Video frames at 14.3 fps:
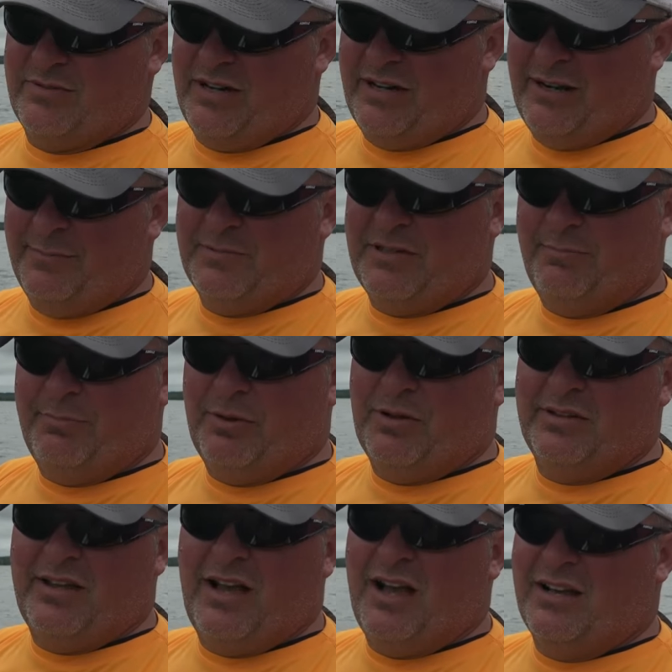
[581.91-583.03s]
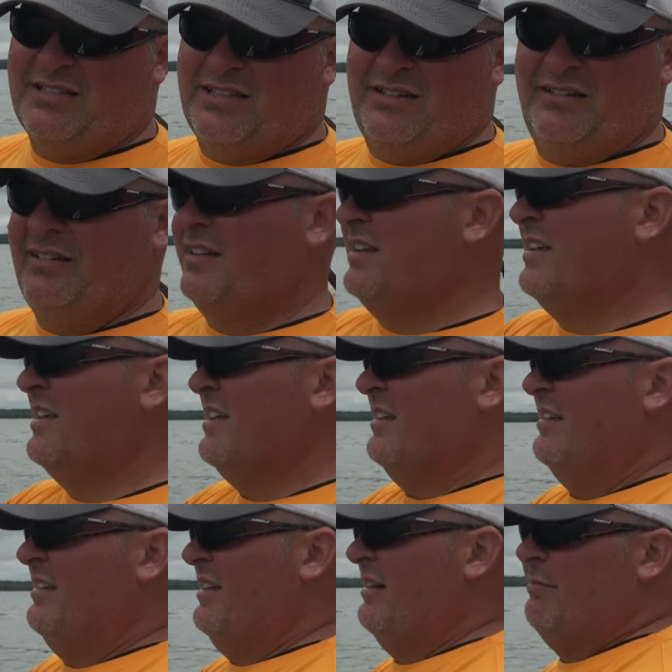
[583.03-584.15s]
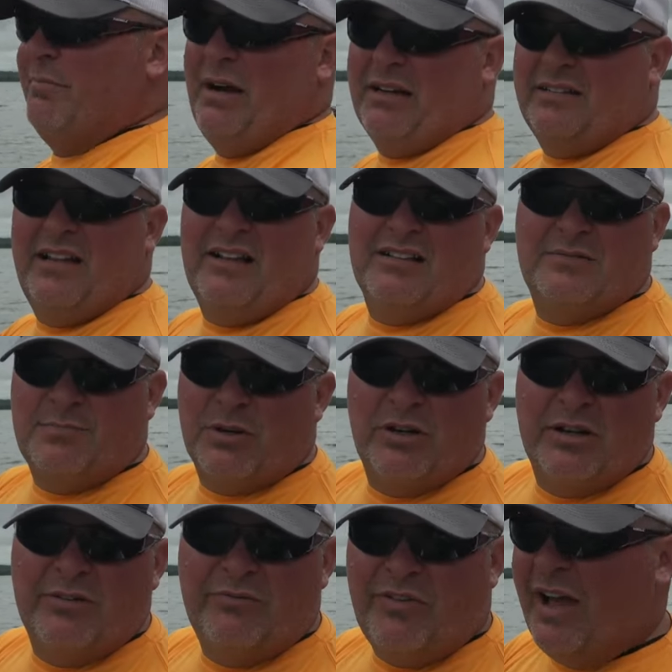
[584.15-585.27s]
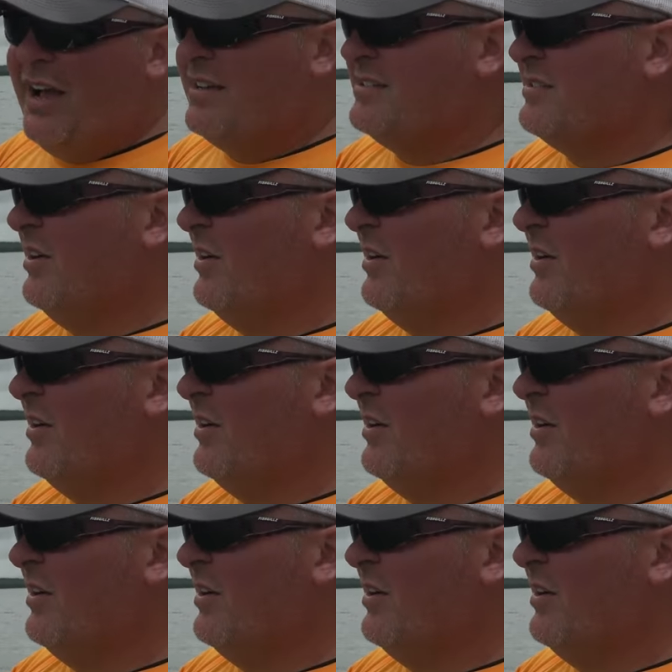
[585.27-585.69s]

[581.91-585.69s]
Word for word: right up to bulldogs and bucktails, burning them fast.